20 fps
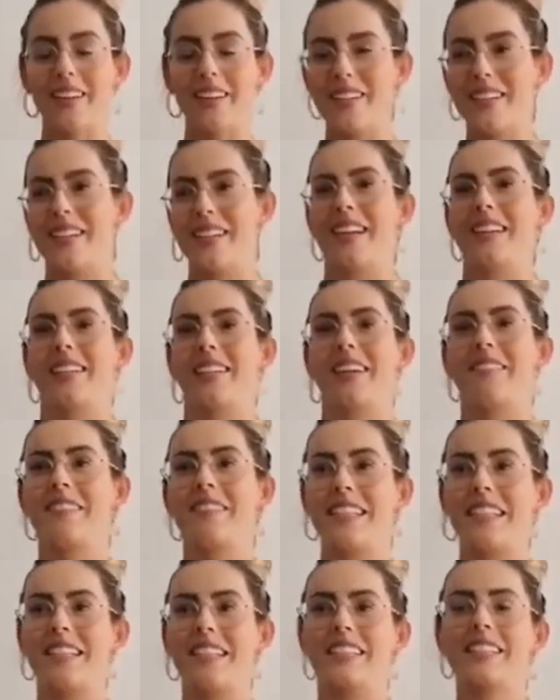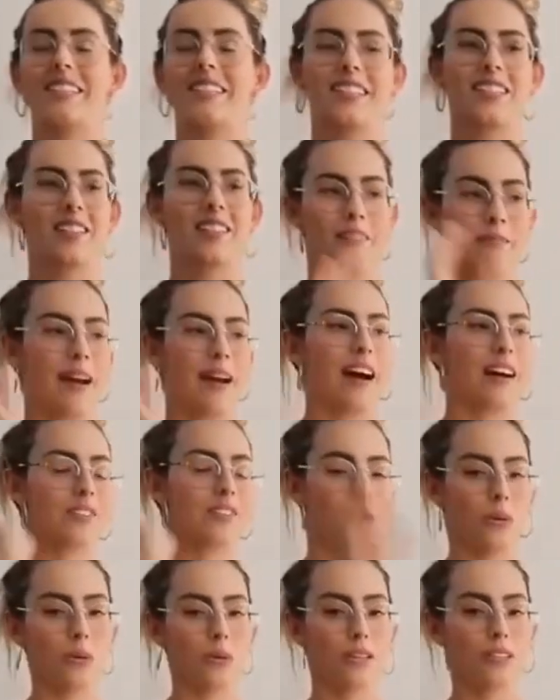I know it sounds like ridiculous because I show my
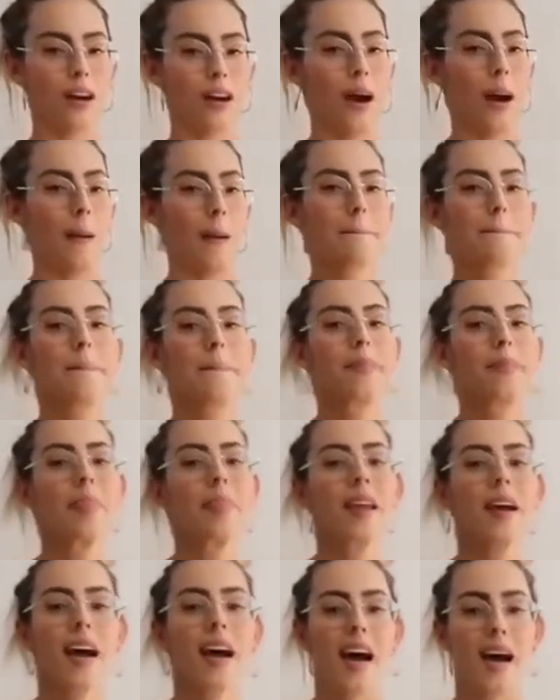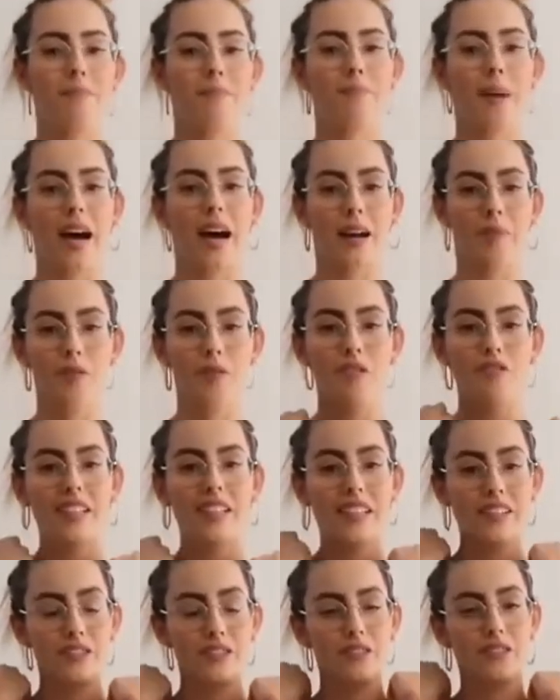ass all the time but I'm not
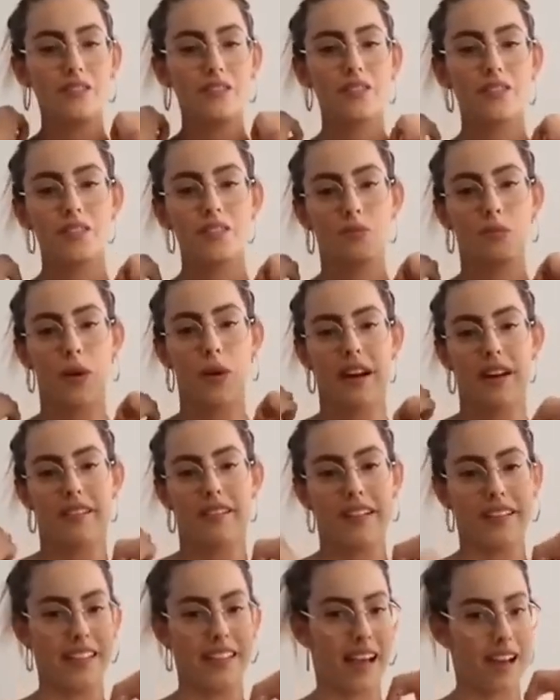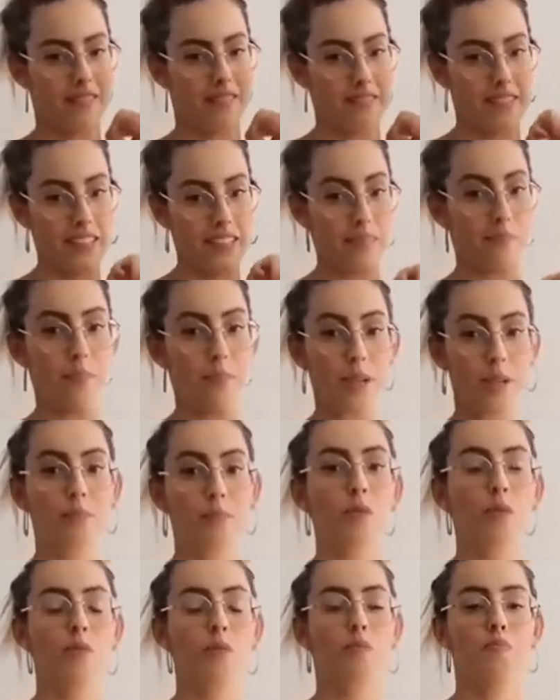really used to wearing that really
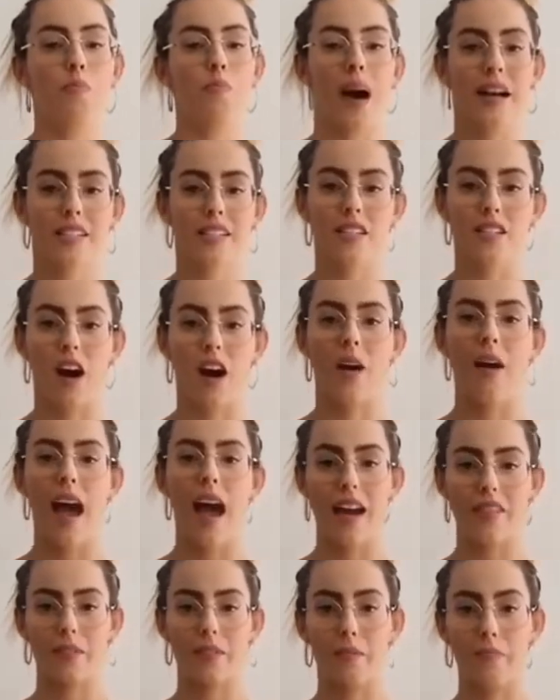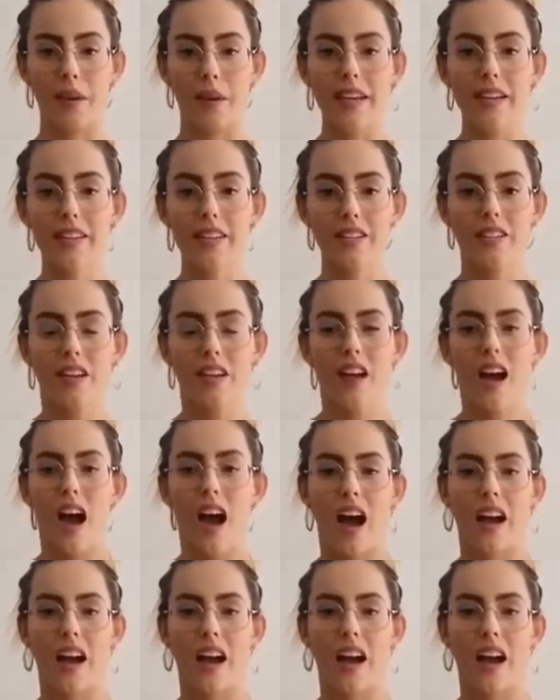minimal butt style at the beach.